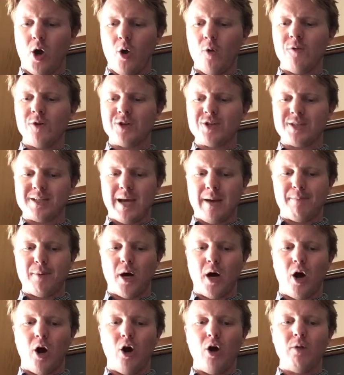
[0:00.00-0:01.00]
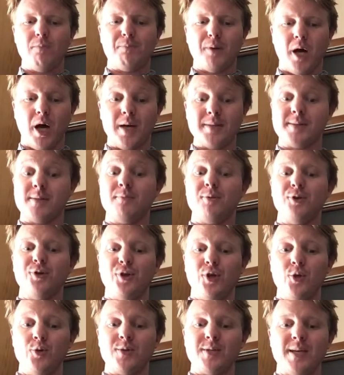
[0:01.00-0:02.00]
overstep all possible
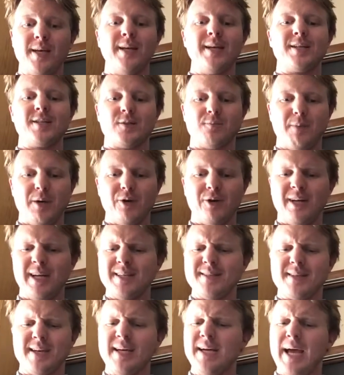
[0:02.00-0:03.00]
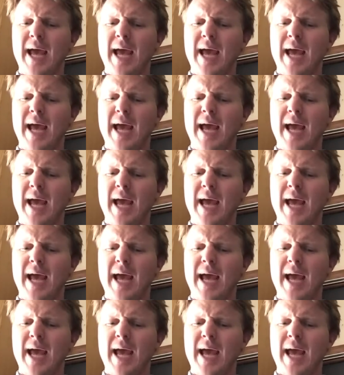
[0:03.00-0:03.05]
use in experience,